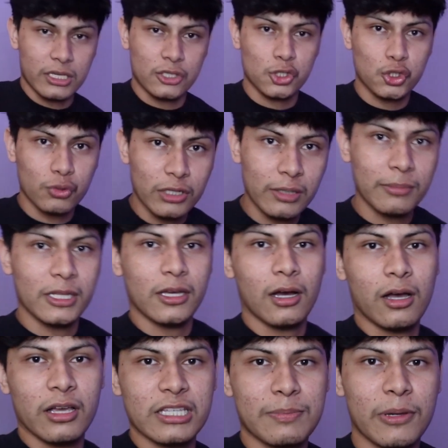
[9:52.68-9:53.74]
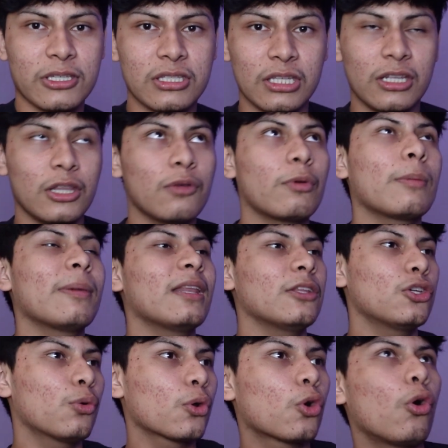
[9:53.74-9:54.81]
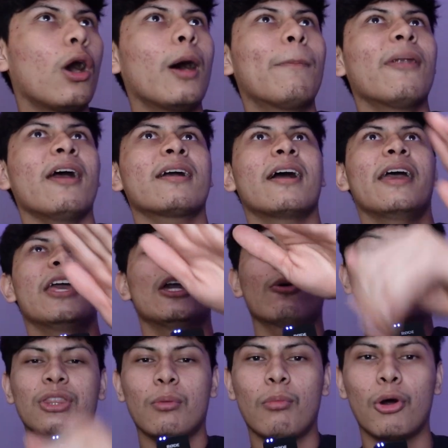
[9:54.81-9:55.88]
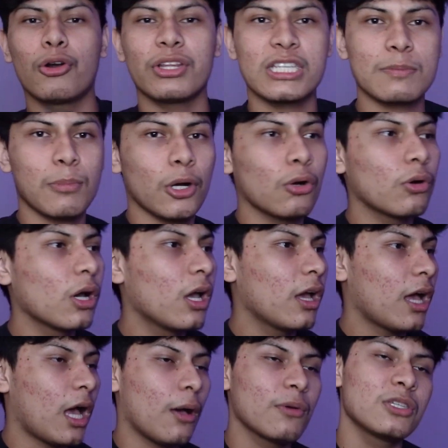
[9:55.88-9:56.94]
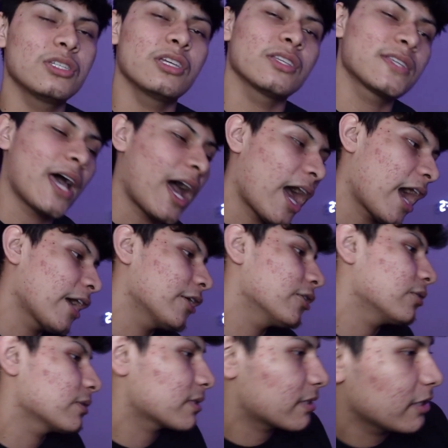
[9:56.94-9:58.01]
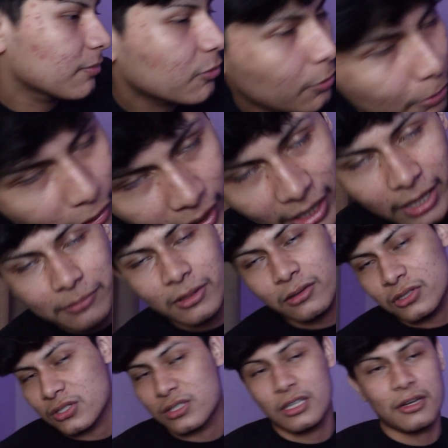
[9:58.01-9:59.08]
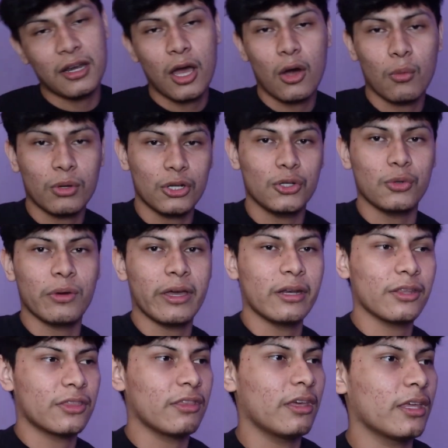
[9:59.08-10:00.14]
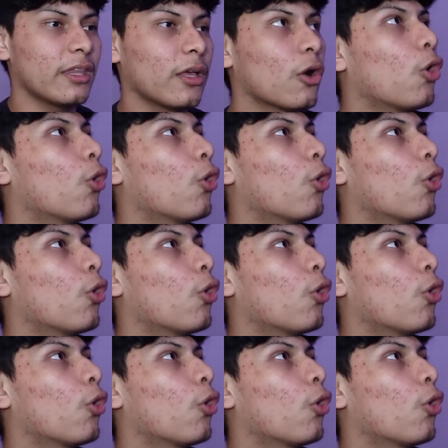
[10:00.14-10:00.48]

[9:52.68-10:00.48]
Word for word: extremely hot, especially there would be, you would go up like a hill in the mornings, bro. I was just tired tired, sleep deprived. I just did not want to do anything. And then